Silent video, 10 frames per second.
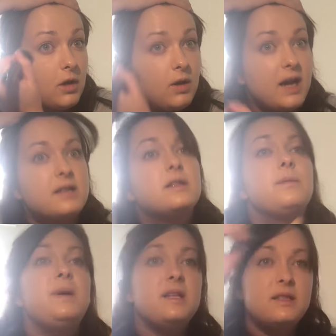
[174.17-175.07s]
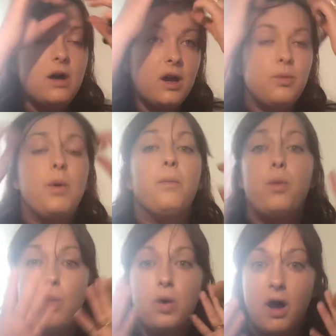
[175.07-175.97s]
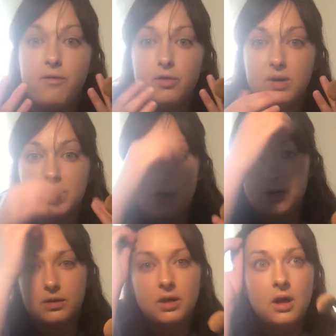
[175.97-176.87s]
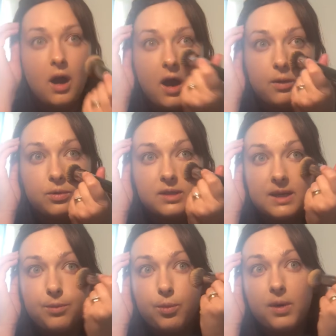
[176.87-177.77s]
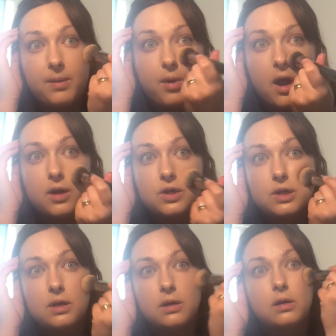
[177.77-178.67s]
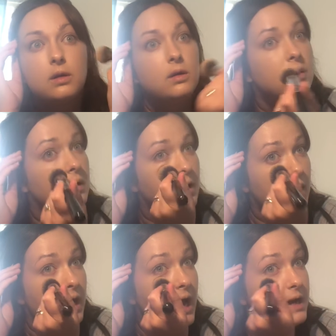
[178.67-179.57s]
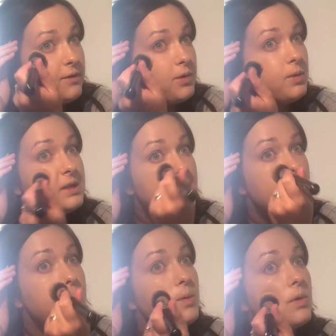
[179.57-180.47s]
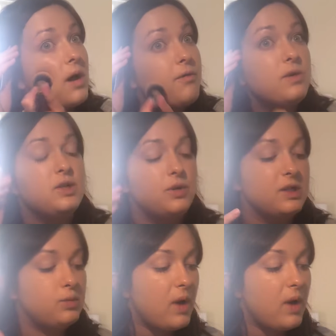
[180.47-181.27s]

Okay, so the bits that I want more coverage on, I will stipple my brush. And if you want to add more coverage on as